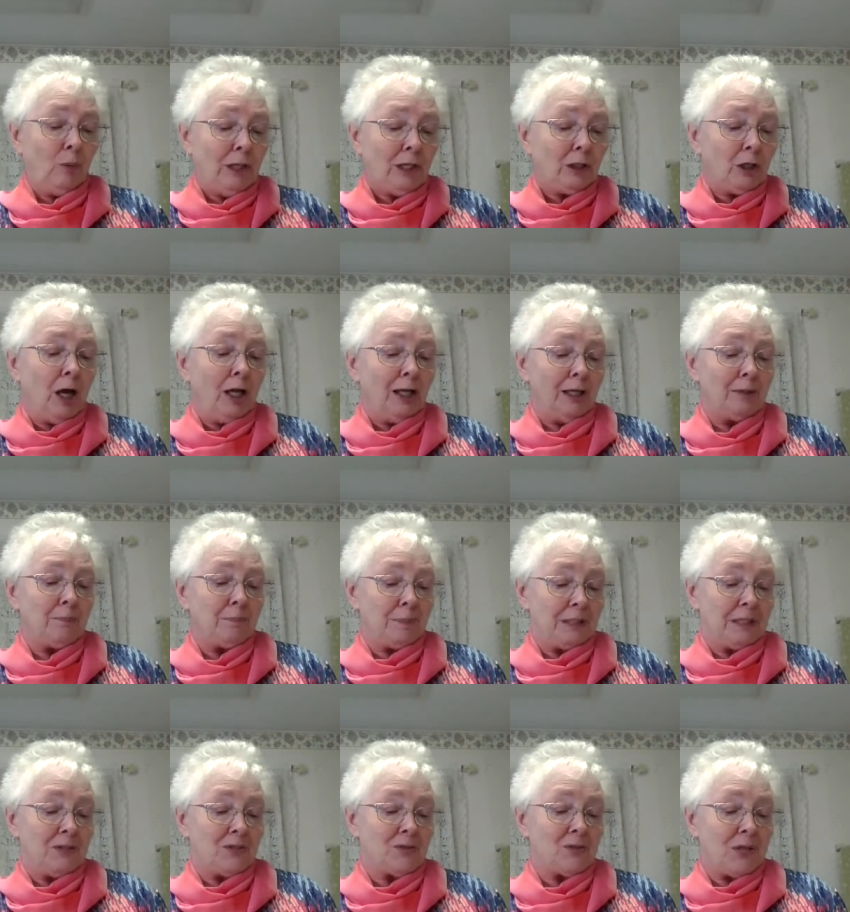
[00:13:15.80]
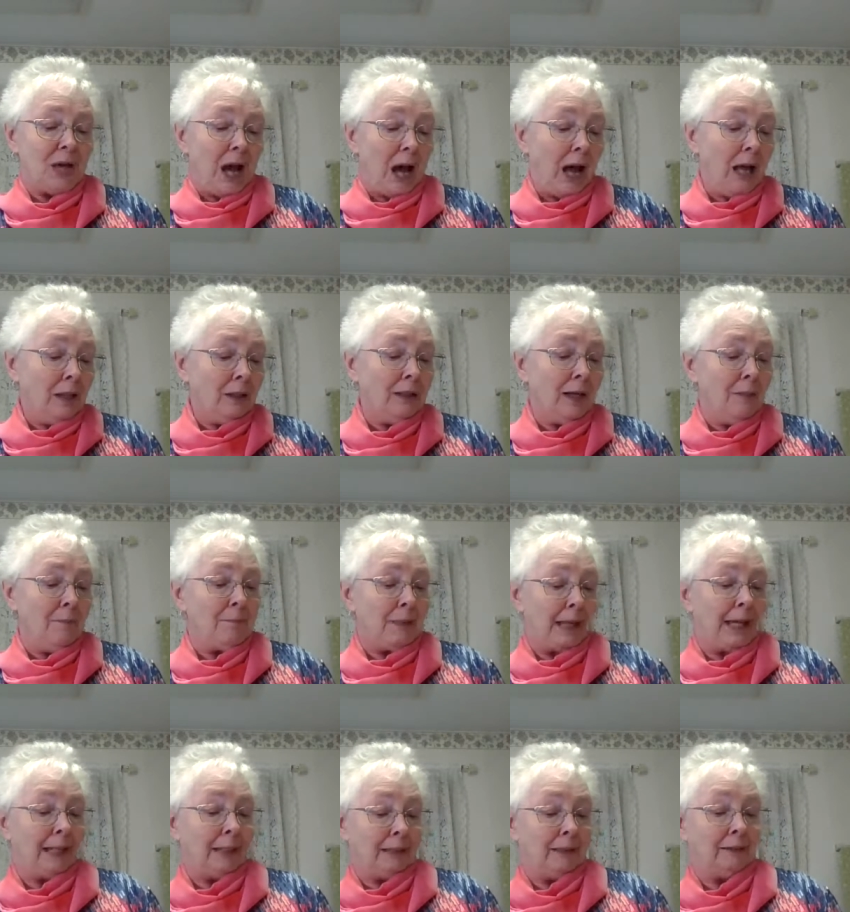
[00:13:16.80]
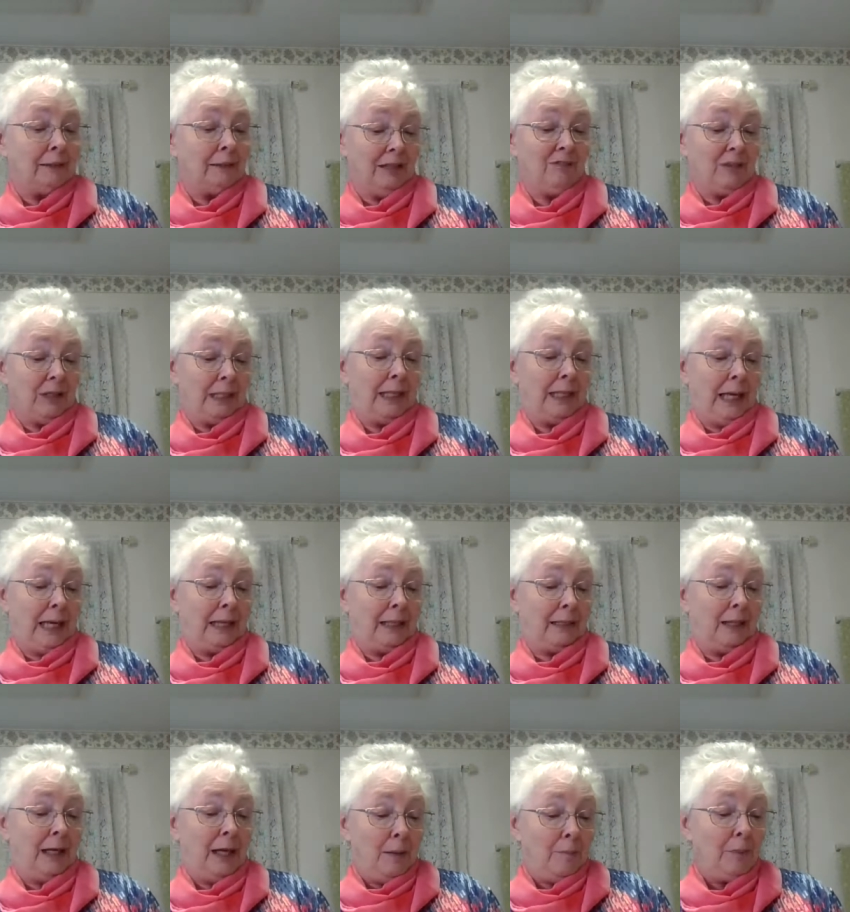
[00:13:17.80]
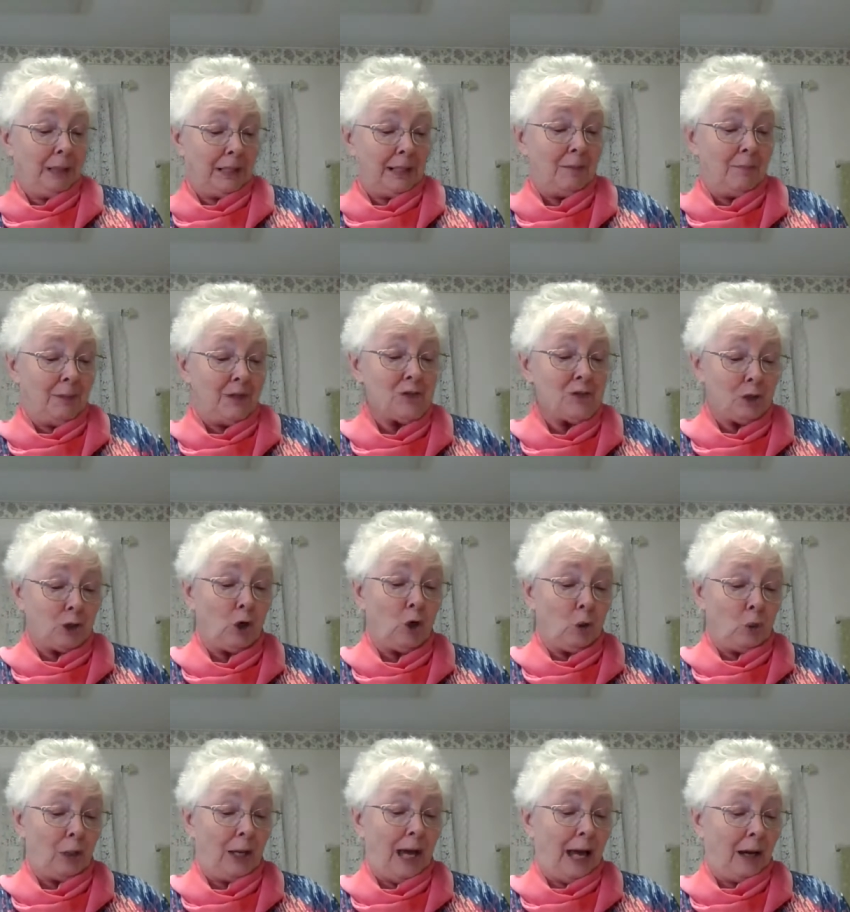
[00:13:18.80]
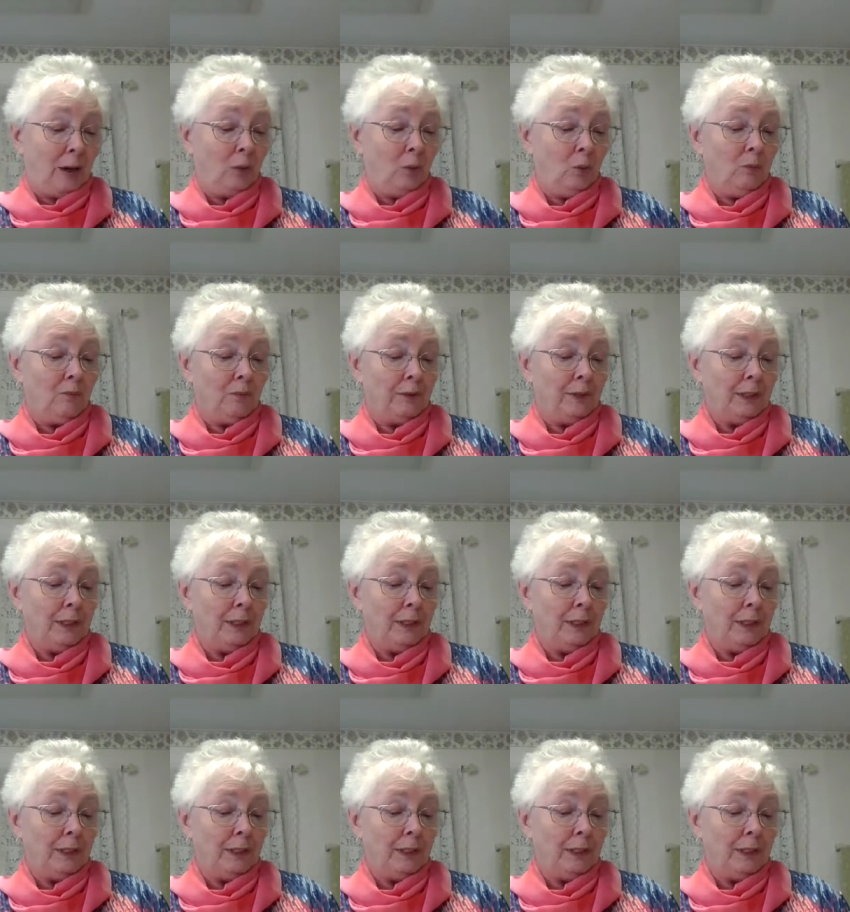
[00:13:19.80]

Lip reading: we'll call it peace. I'll come back if I can, but I must go now."